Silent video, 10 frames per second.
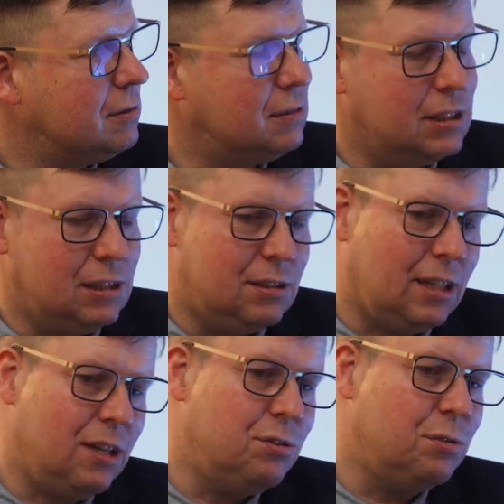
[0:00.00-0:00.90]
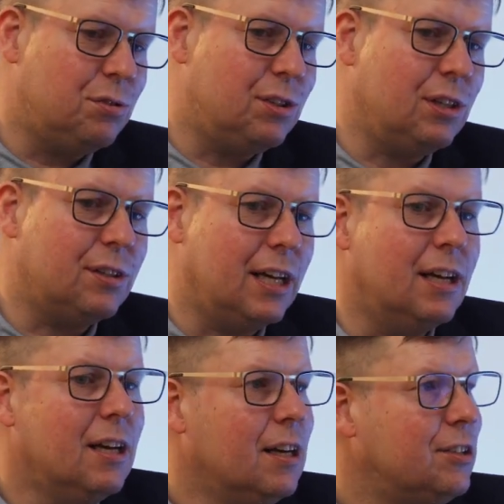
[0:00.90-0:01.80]
We tend to see, okay,
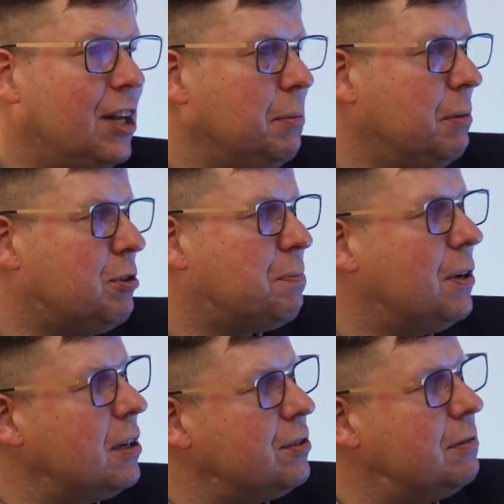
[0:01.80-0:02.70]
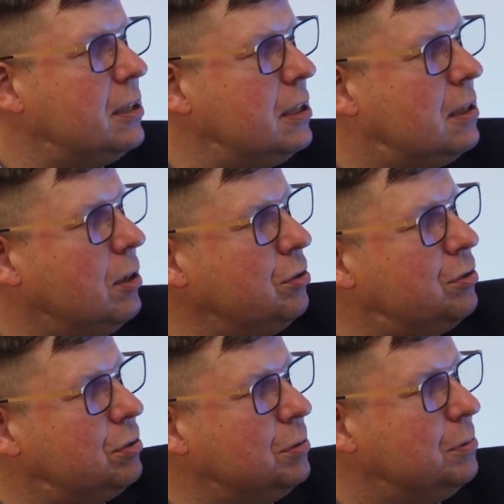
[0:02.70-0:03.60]
tell me which product is already close
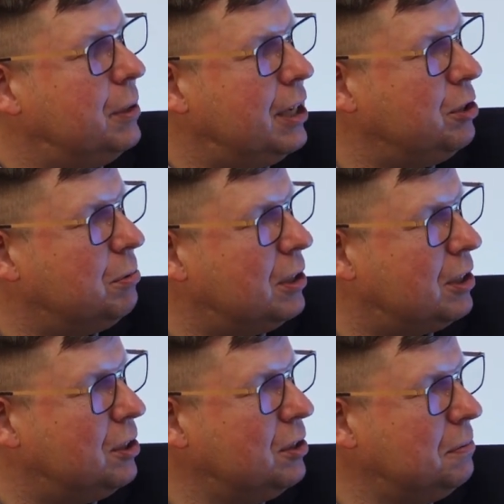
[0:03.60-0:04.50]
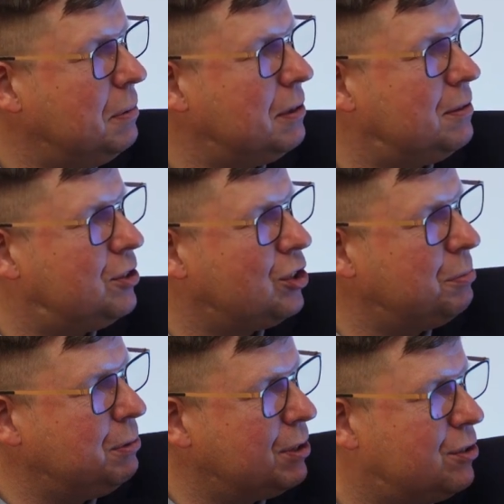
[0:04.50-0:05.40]
to where you want to go, but show
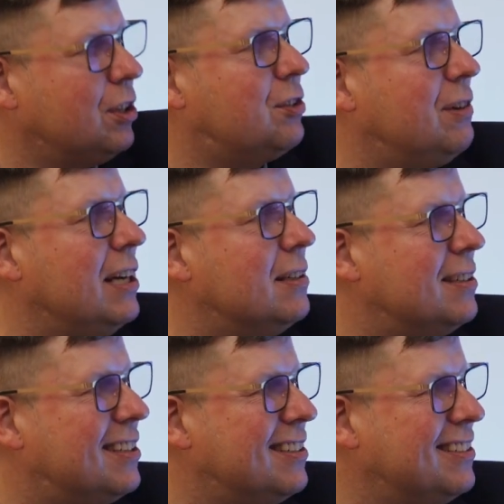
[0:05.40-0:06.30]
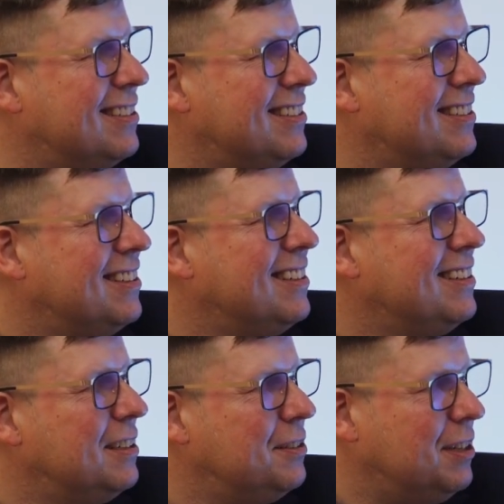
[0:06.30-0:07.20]
me what's not great with it.
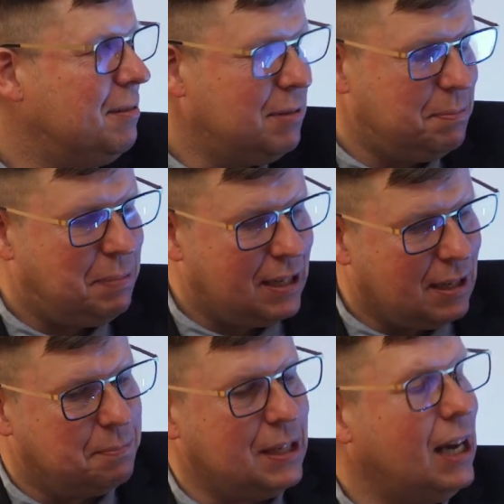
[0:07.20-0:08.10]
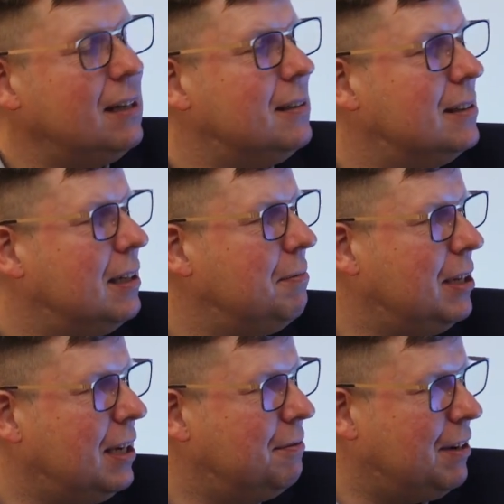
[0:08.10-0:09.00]
Okay. Then we pick up that, and then
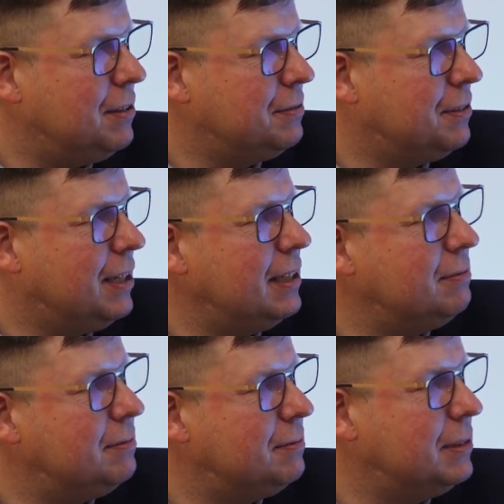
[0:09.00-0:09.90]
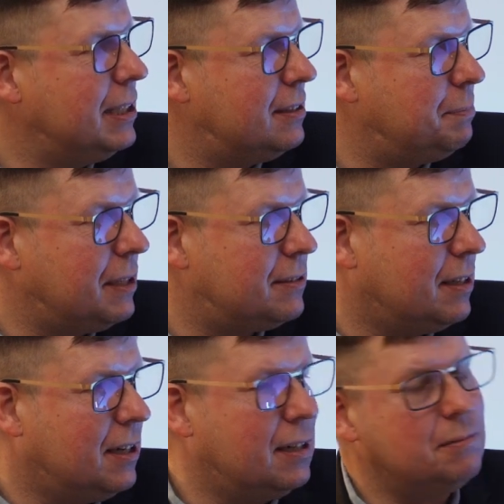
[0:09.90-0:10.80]
we verify where specs
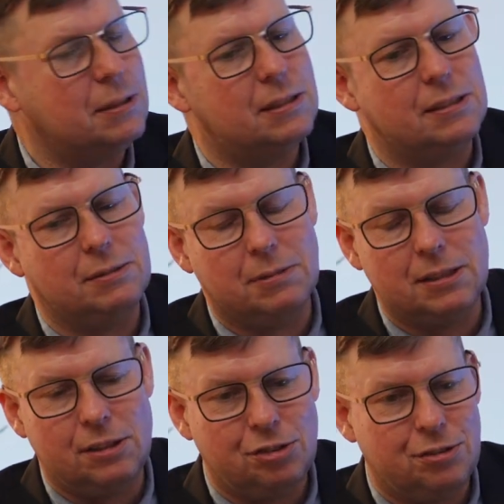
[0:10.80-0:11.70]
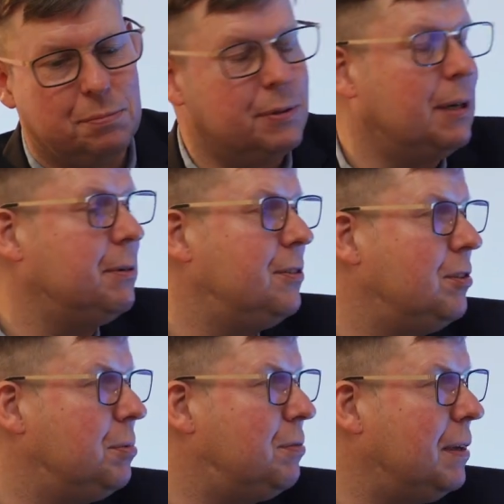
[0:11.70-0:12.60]
are, what additional parameters need
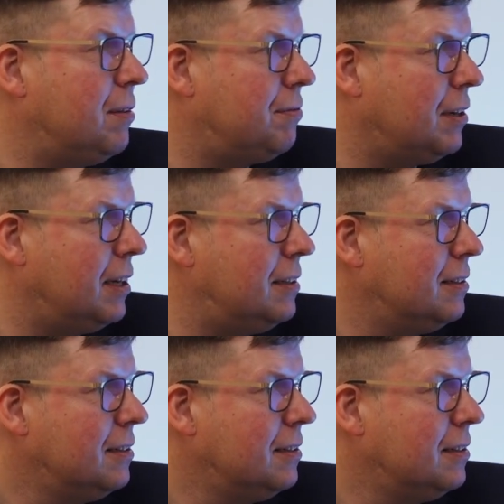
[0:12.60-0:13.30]
to be specified.